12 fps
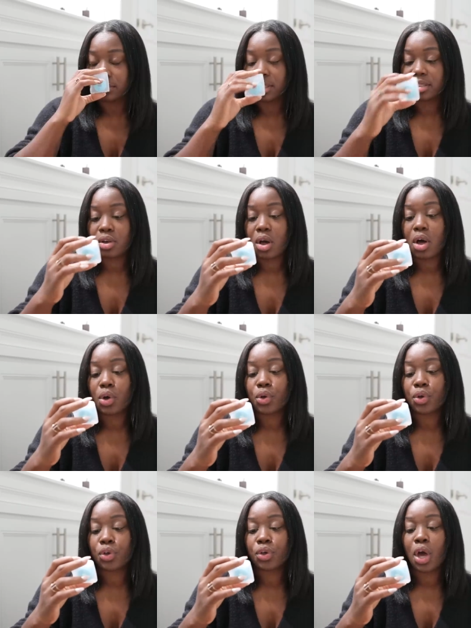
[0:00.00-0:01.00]
It's
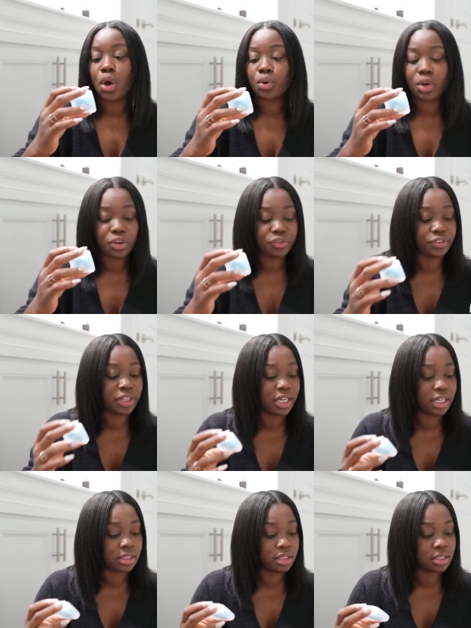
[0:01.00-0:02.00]
called
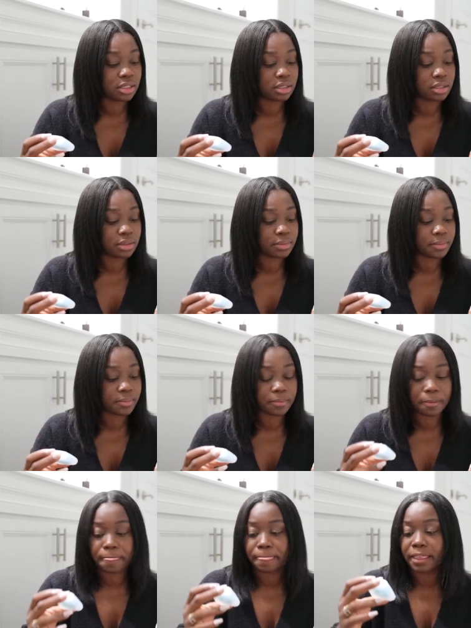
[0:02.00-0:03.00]
Cocofloss.
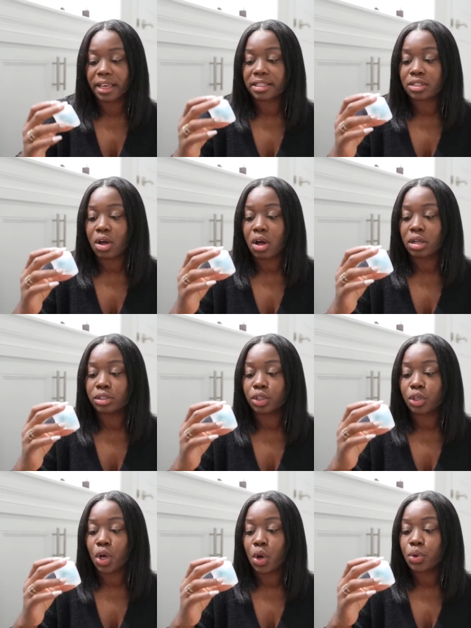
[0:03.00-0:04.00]
It's
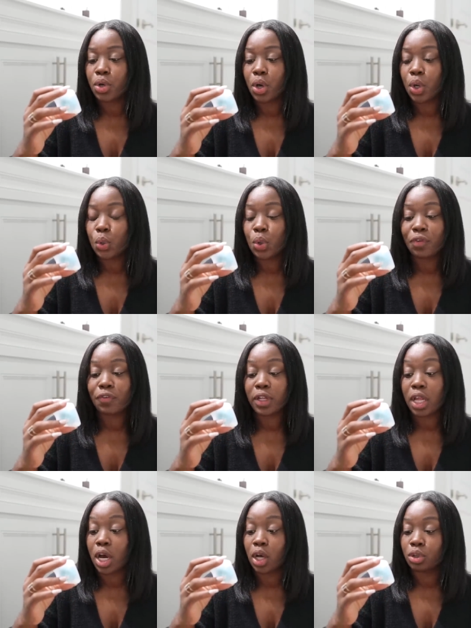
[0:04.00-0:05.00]
called
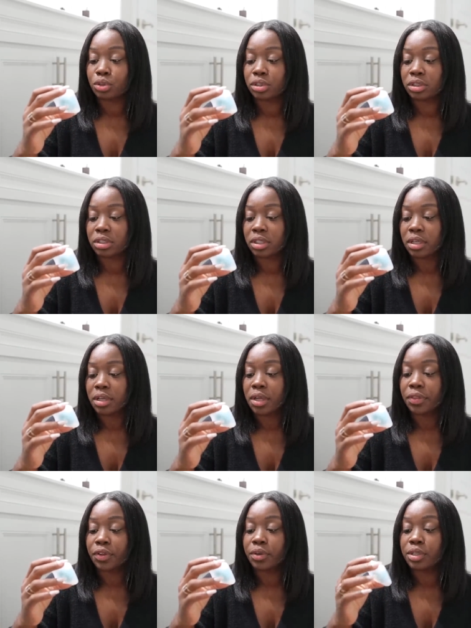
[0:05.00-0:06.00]
Cocofloss.
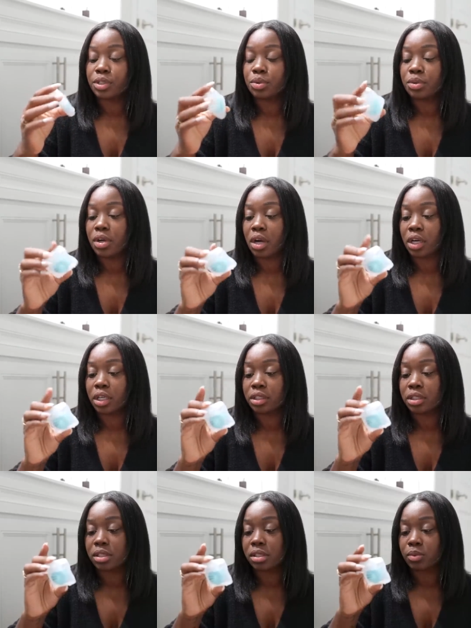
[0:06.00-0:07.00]
32
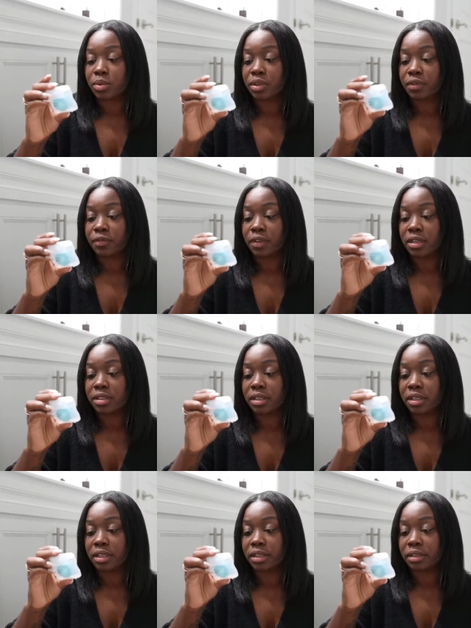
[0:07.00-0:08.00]
yards worth of floss in
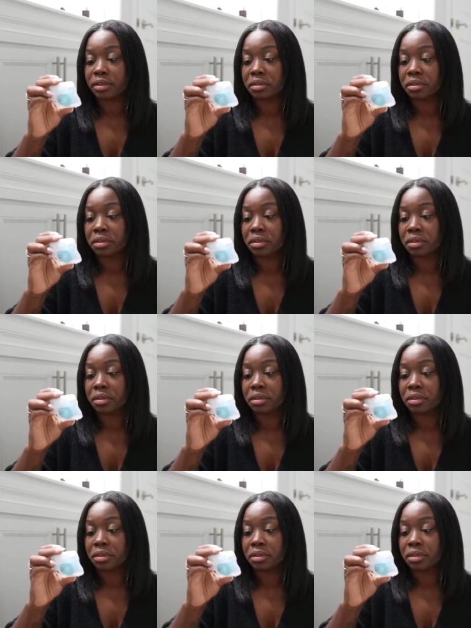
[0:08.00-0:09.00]
here.
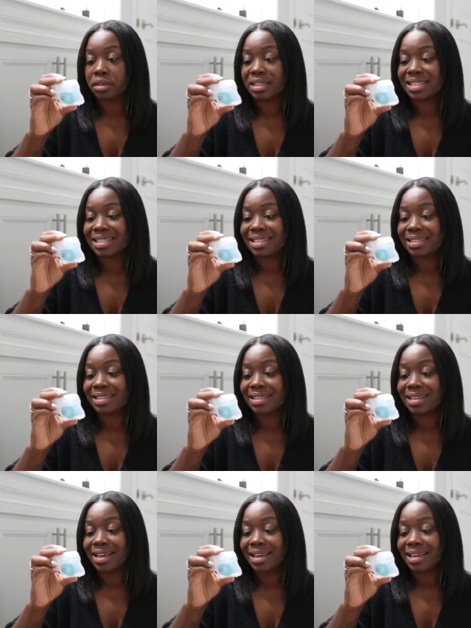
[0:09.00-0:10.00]

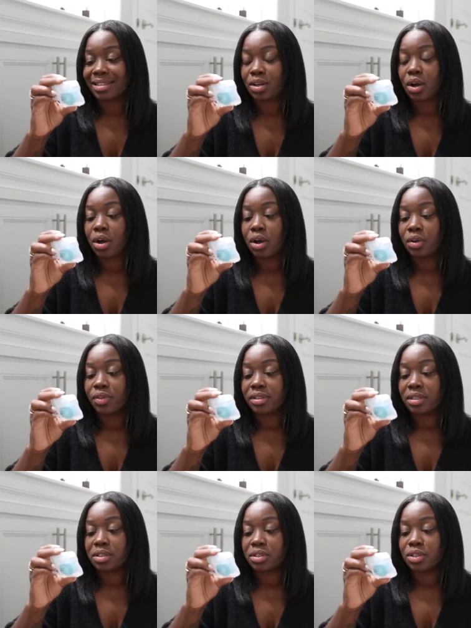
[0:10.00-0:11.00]
60 days. Oh,
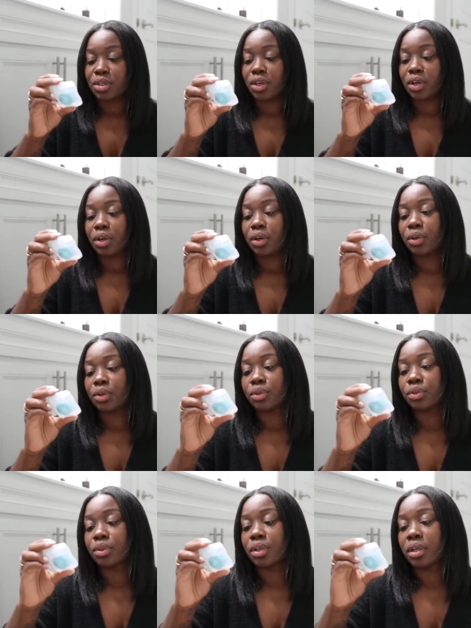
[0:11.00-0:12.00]
this is
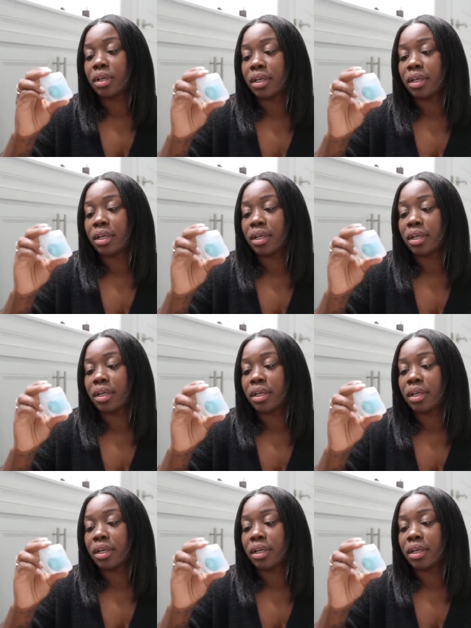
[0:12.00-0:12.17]
cute.